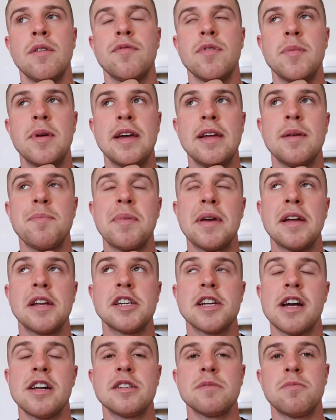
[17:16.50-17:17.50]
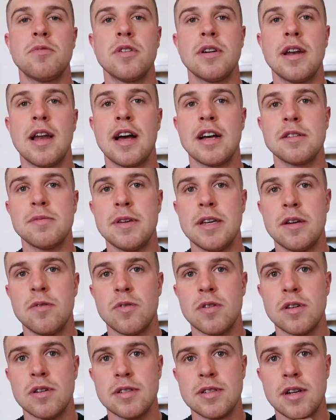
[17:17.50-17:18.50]
For me, the big change of point last week
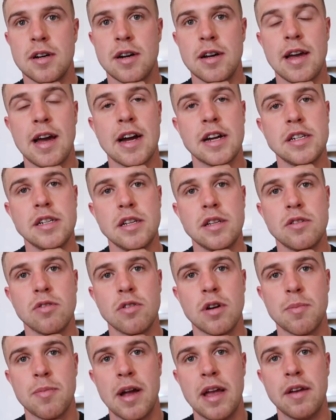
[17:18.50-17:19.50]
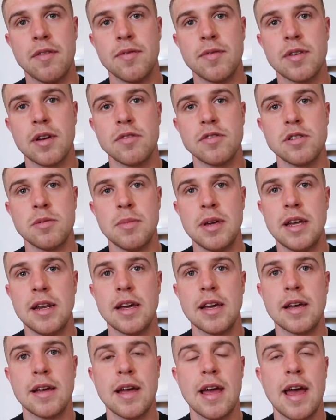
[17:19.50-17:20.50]
was I actually took a break from social
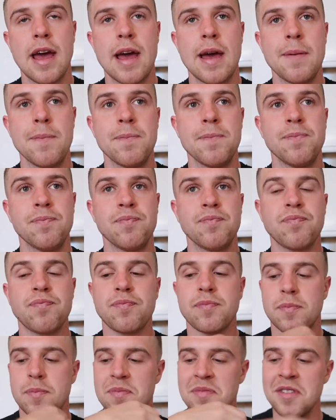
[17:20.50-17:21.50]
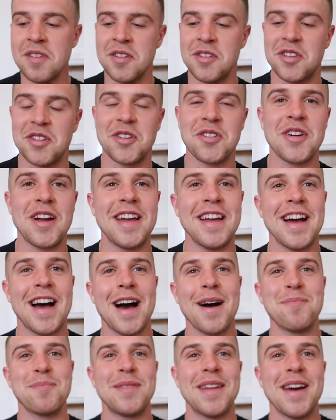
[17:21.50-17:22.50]
media. There's a great
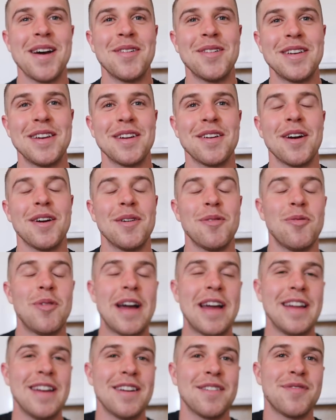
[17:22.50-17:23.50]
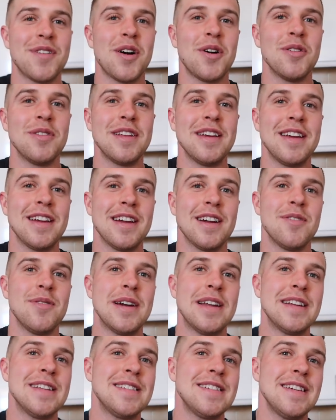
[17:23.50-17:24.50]
app now in your way in your phone that you can go
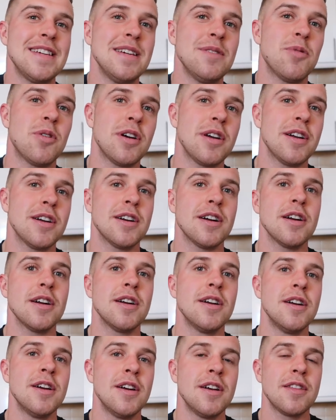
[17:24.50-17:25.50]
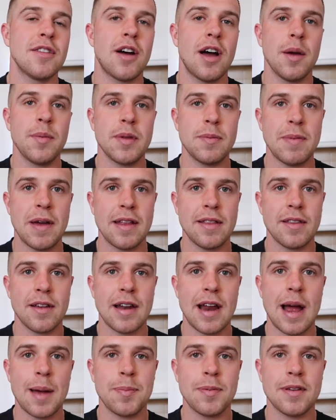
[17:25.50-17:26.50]
in and see what your time spent
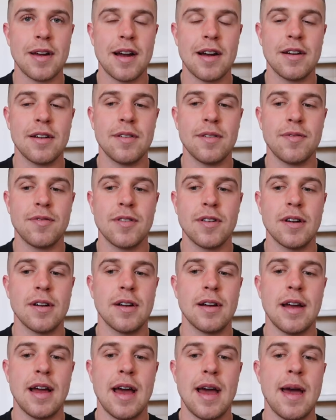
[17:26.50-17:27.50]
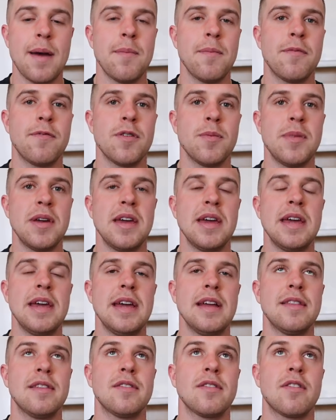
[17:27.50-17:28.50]
on apps are. And for
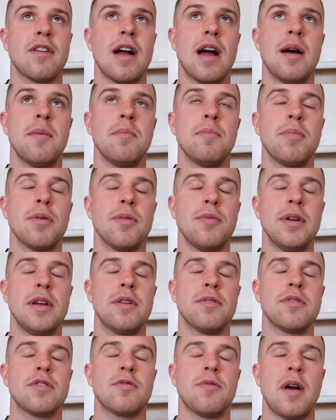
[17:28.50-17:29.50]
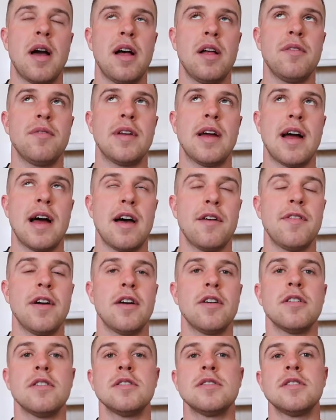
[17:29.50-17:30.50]
me, Instagram per week was 12 and a half
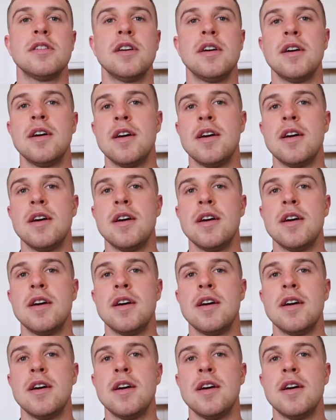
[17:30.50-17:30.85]
hours,